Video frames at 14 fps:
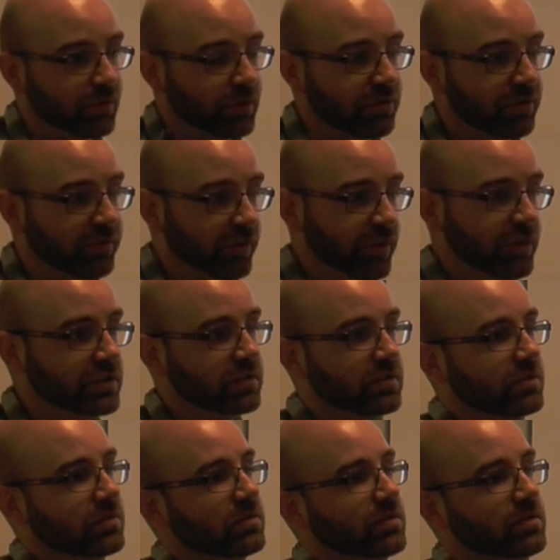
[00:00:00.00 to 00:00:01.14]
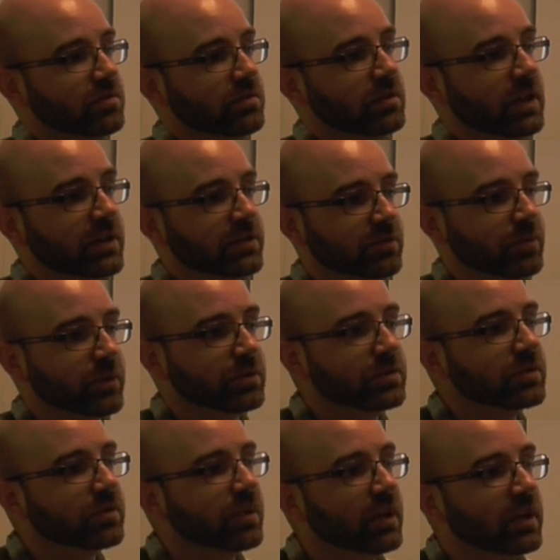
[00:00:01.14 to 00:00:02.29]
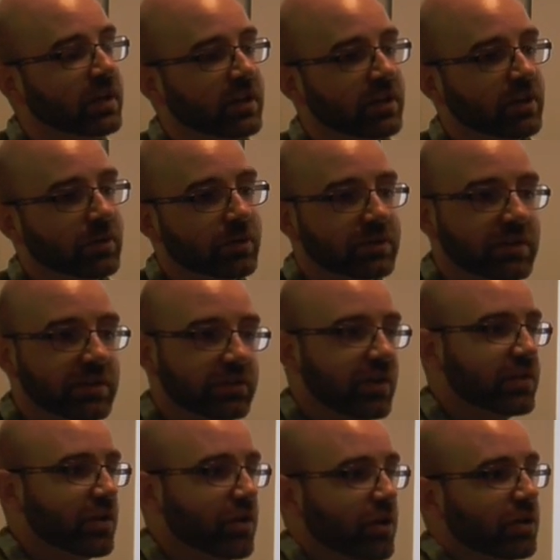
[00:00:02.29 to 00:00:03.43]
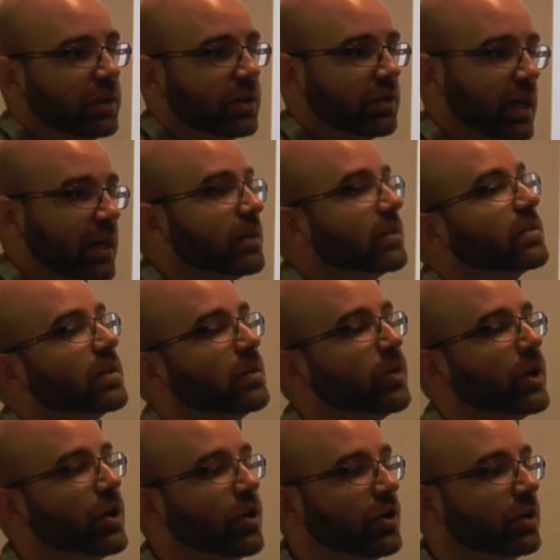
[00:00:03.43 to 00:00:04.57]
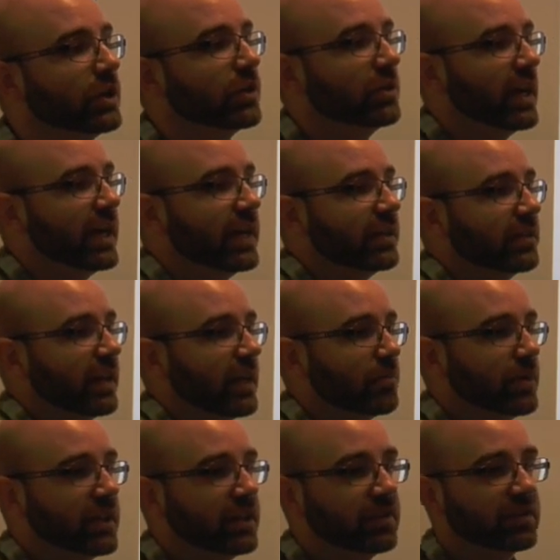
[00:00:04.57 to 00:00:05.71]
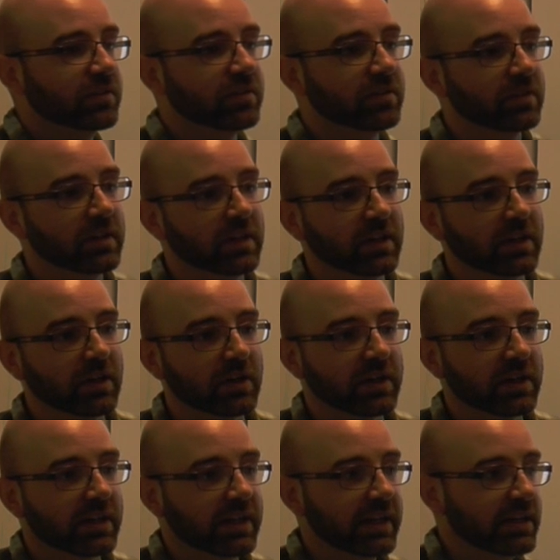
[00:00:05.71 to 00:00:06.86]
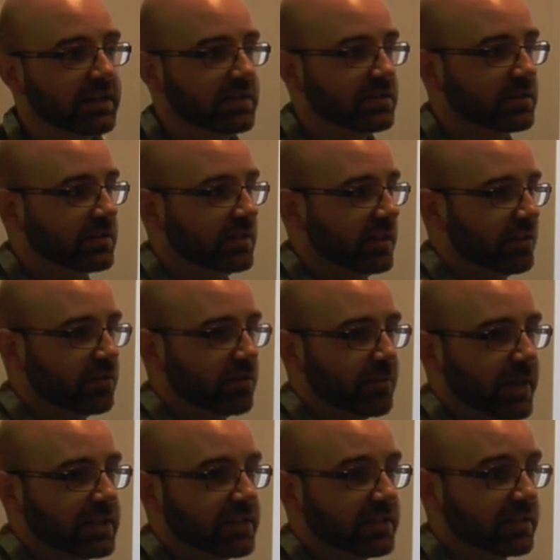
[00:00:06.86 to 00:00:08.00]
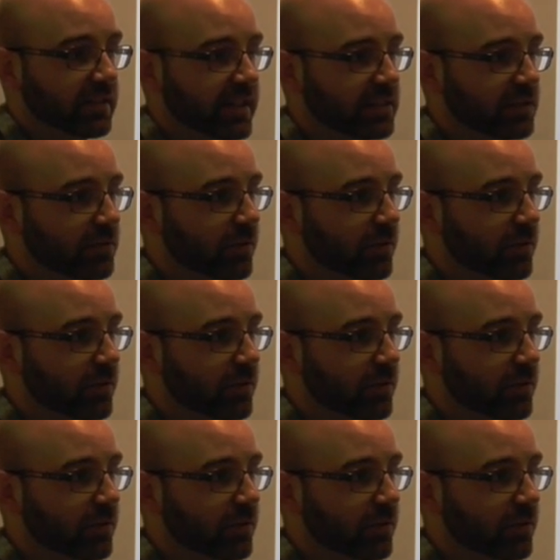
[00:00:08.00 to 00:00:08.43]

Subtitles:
for the first class of models was that it's either early or late. And by early or late, that means is information selected